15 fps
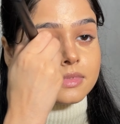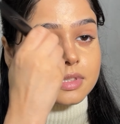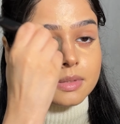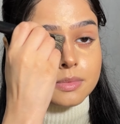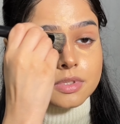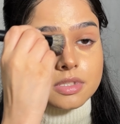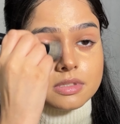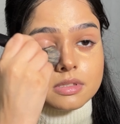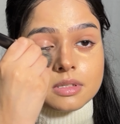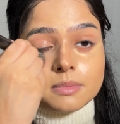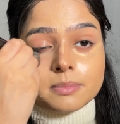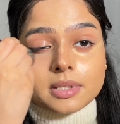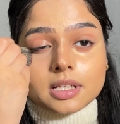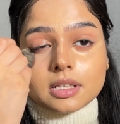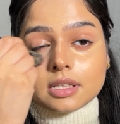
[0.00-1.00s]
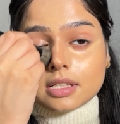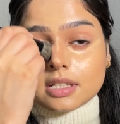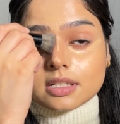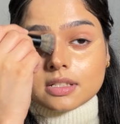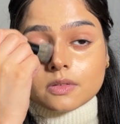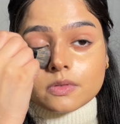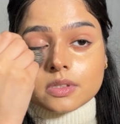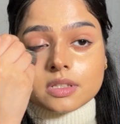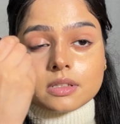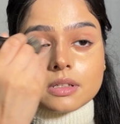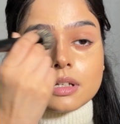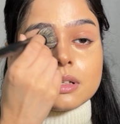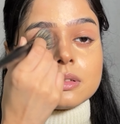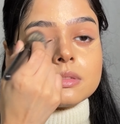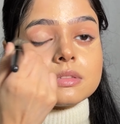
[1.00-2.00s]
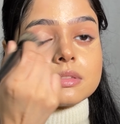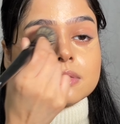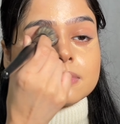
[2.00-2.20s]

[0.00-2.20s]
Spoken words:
I'm just gonna blend everything out.